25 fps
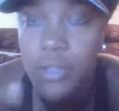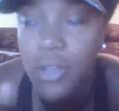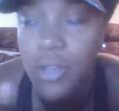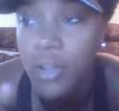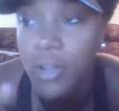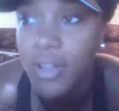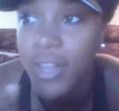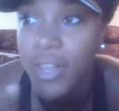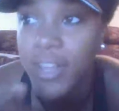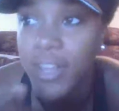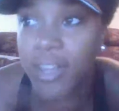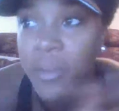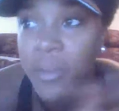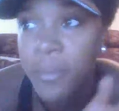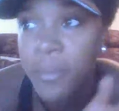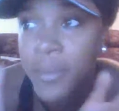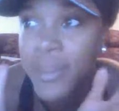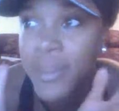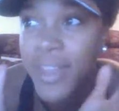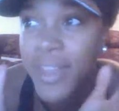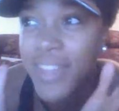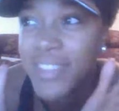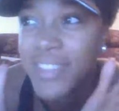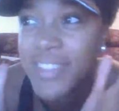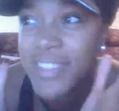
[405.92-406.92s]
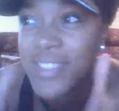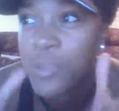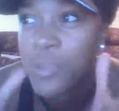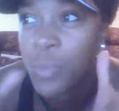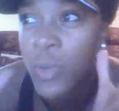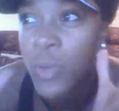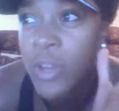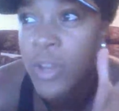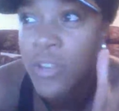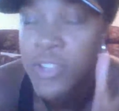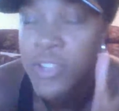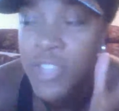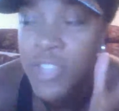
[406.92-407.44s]
Like it'll be like this
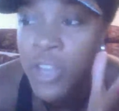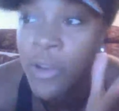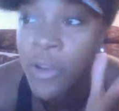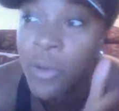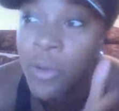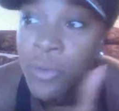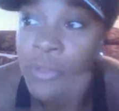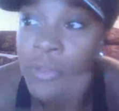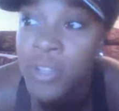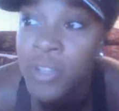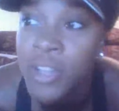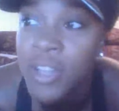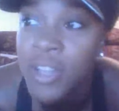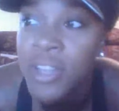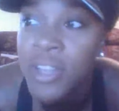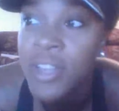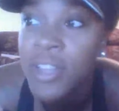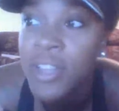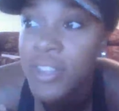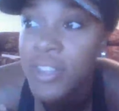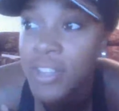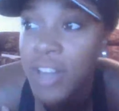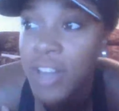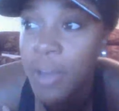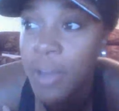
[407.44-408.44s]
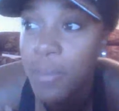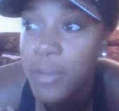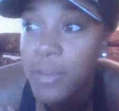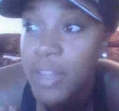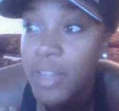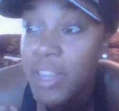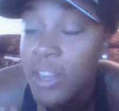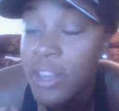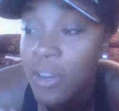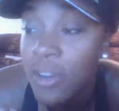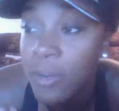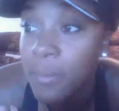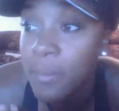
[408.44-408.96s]
weird tone that I would
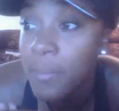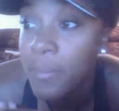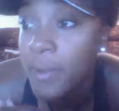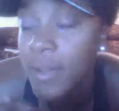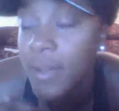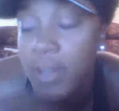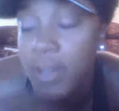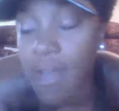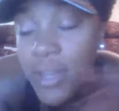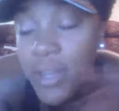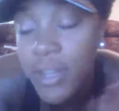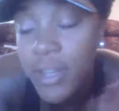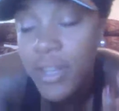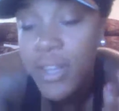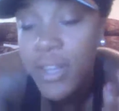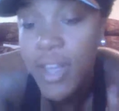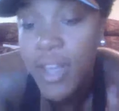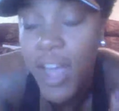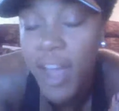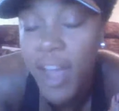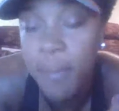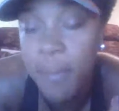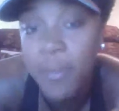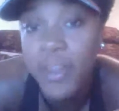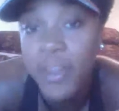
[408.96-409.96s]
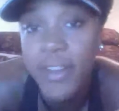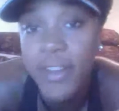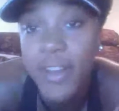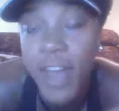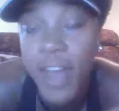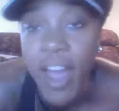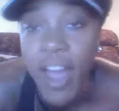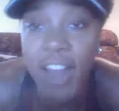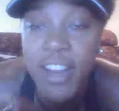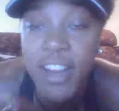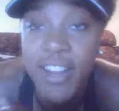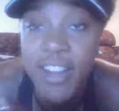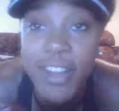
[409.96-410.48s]
hear, but I mean,
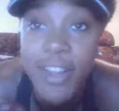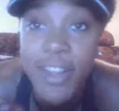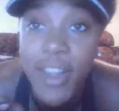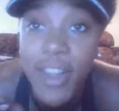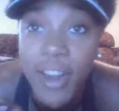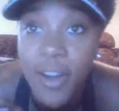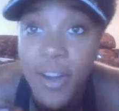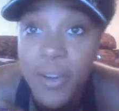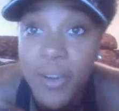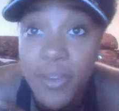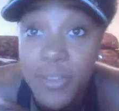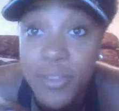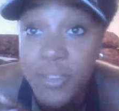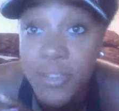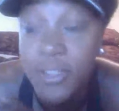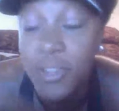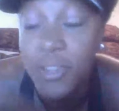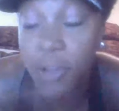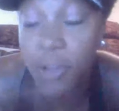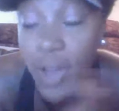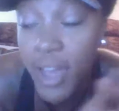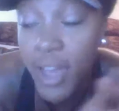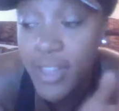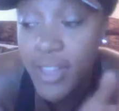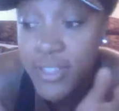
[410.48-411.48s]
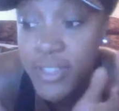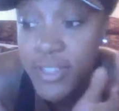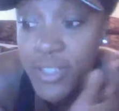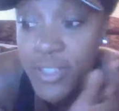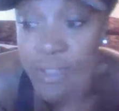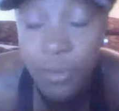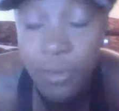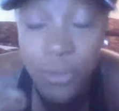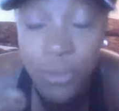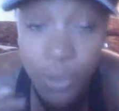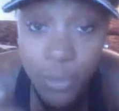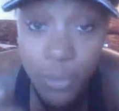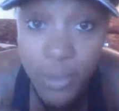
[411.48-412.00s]
I didn't care. I
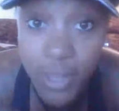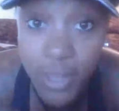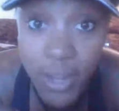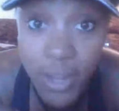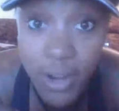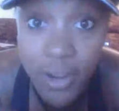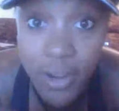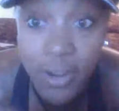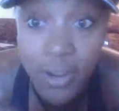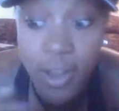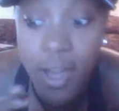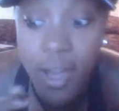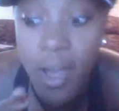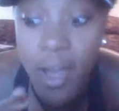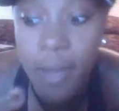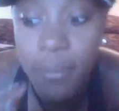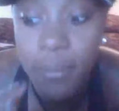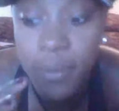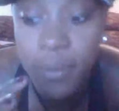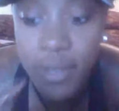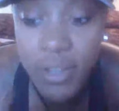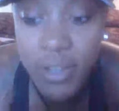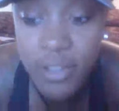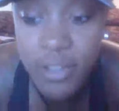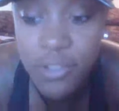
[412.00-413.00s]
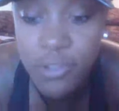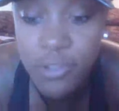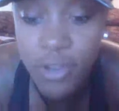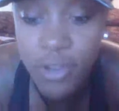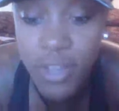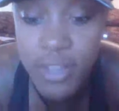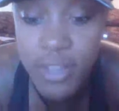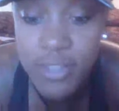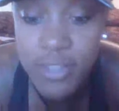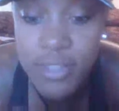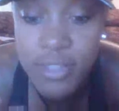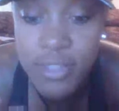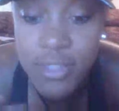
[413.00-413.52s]
still don't care. I'm getting
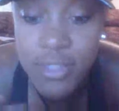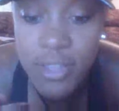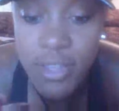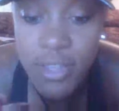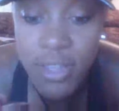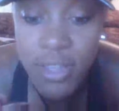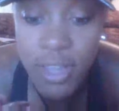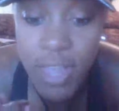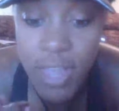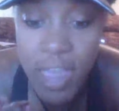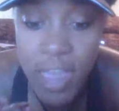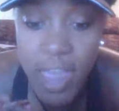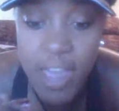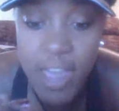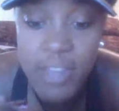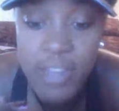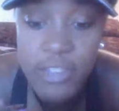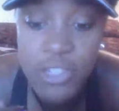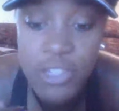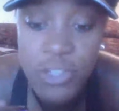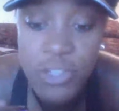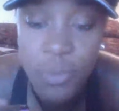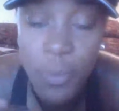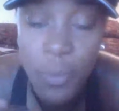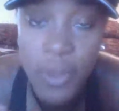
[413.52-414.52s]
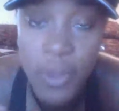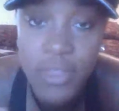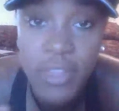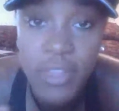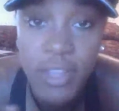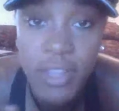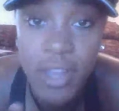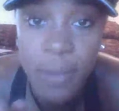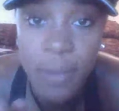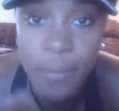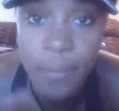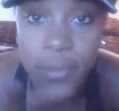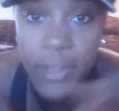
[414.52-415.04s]
dreads. And just one
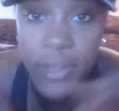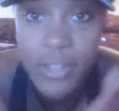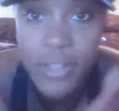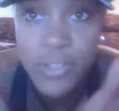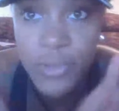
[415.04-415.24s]
thing I would like